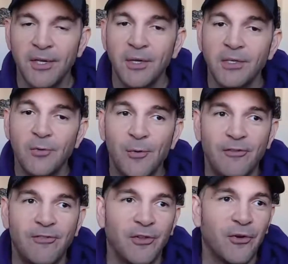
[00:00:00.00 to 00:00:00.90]
some of my
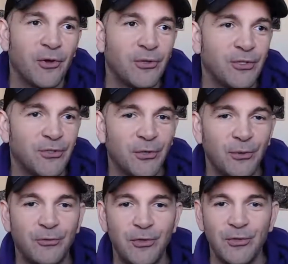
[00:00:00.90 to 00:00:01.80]
fellow coaches
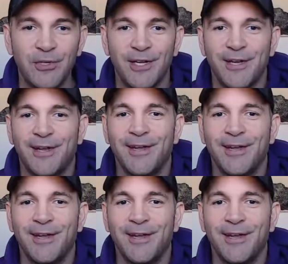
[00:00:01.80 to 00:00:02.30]
who've tuned in